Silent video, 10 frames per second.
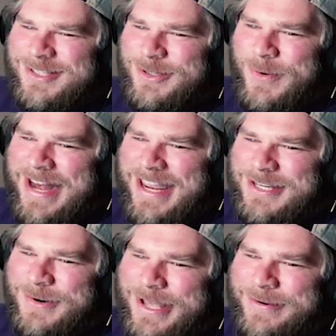20,
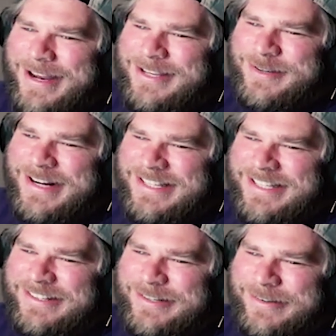21,
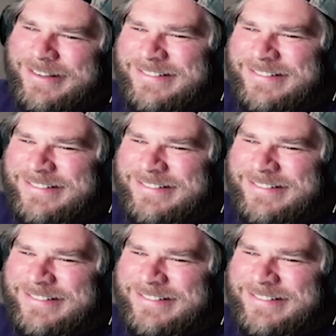22.